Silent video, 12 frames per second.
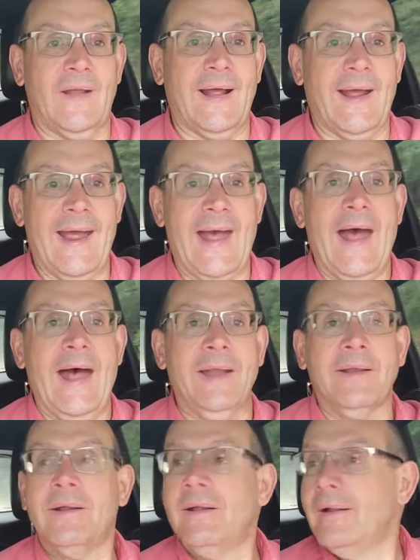that I had,
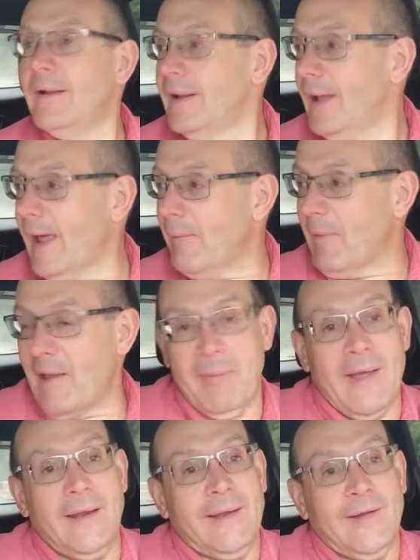and
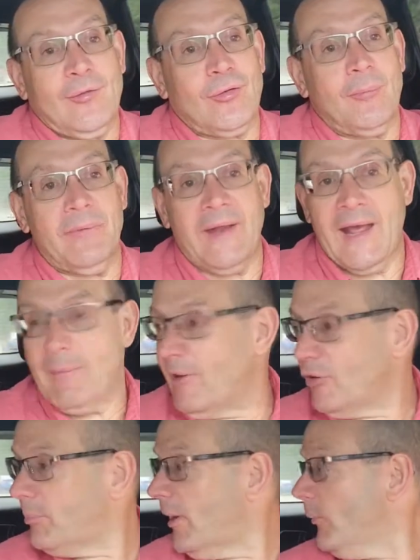maybe I did some
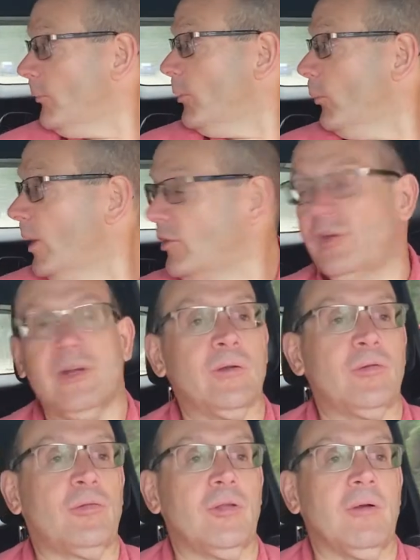damage by rewatching
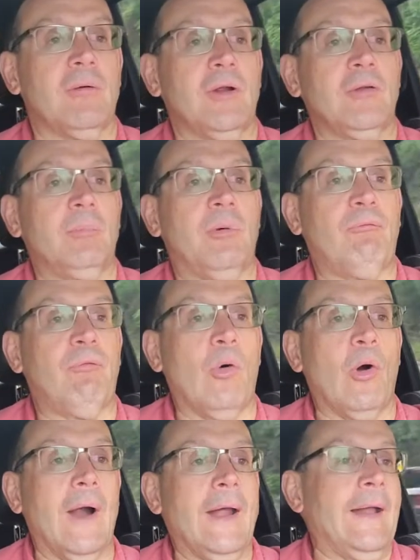the series
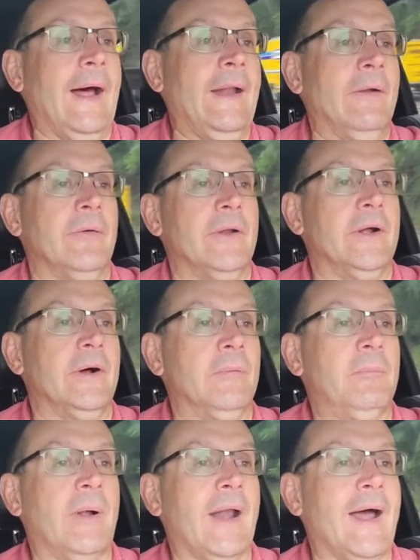before. I don't know,
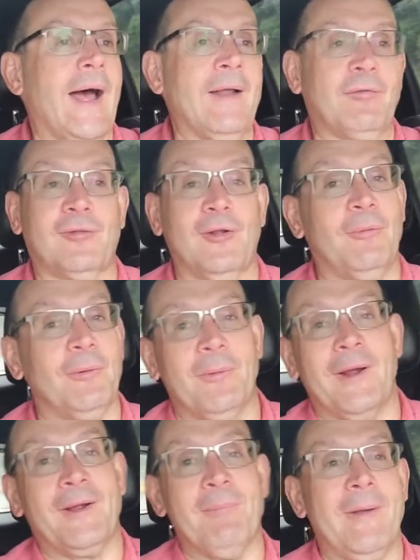but I still would
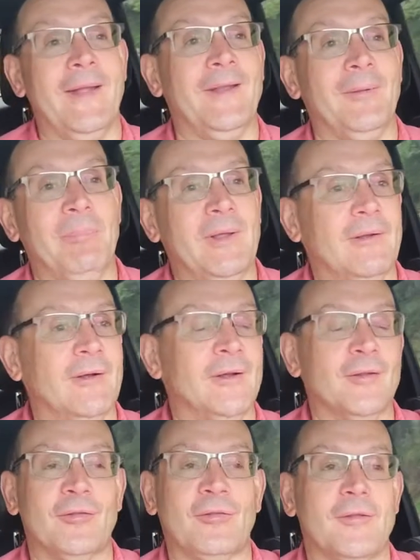recommend it,
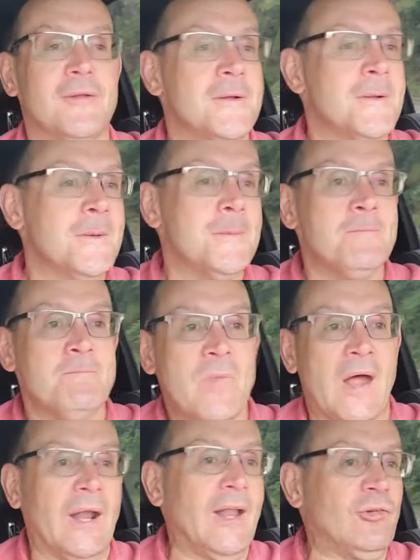because
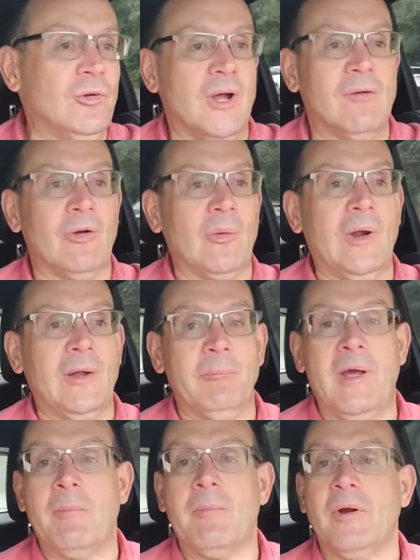unless you have a great
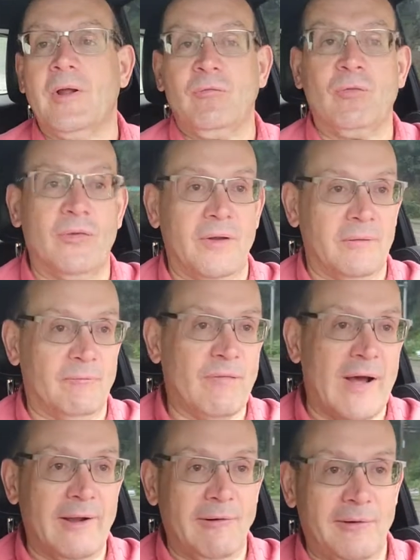memory for the
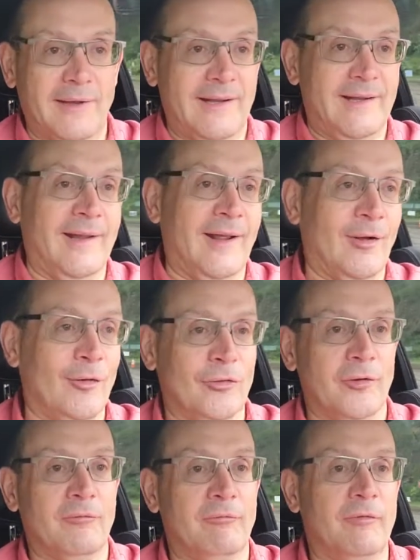finer details
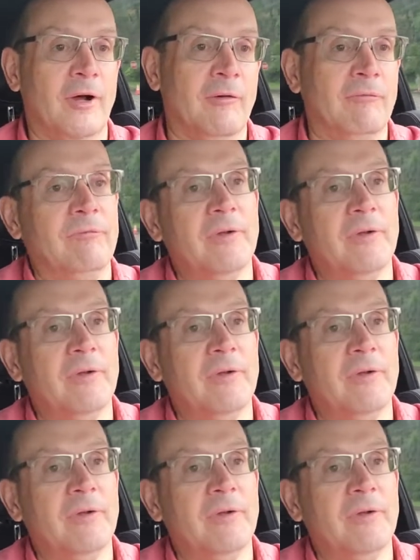of